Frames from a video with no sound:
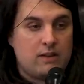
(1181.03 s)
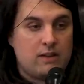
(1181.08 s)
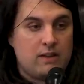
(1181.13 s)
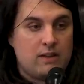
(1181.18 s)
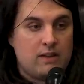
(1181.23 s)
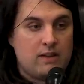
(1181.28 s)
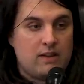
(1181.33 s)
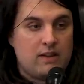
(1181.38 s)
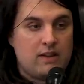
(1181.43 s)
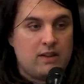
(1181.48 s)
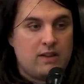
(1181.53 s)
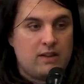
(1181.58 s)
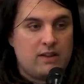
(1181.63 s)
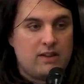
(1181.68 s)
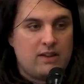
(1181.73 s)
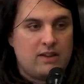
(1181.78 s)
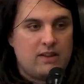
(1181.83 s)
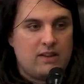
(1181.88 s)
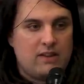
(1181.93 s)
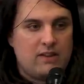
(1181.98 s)
I'd have to look at
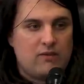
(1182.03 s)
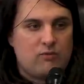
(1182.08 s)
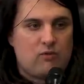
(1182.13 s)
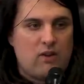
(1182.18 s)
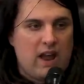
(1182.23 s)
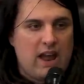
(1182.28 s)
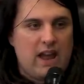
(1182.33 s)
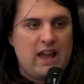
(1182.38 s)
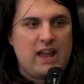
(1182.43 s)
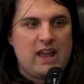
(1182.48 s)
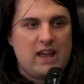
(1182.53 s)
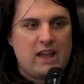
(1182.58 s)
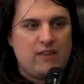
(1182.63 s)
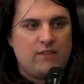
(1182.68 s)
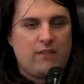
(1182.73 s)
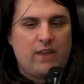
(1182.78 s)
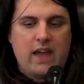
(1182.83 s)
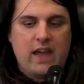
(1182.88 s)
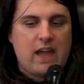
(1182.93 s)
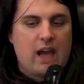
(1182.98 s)
the list. Right.
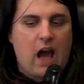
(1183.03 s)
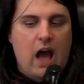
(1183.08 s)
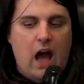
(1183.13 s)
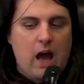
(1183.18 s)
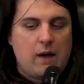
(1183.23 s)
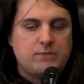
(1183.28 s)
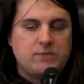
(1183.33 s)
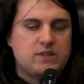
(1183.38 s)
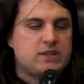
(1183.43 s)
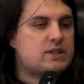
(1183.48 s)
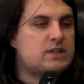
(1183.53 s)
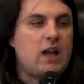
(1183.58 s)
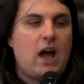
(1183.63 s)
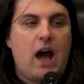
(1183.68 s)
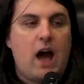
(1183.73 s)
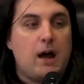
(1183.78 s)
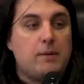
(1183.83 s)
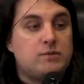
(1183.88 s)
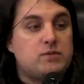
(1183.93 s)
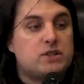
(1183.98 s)
Yeah. Like I'm just
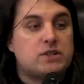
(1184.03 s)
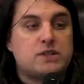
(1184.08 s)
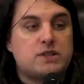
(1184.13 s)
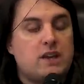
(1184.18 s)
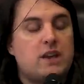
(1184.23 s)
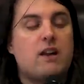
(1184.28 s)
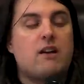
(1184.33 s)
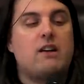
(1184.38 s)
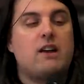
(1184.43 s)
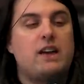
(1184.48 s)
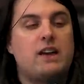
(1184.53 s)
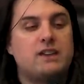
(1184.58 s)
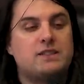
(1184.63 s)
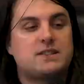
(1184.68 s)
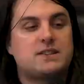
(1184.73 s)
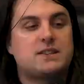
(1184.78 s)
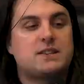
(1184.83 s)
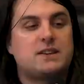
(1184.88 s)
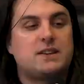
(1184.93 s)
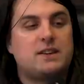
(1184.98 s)
I'm just
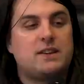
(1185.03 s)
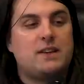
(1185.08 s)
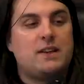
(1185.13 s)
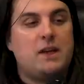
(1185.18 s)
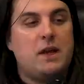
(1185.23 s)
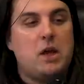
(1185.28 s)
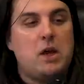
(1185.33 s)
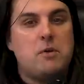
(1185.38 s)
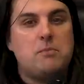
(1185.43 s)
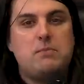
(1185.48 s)
curious. Yeah.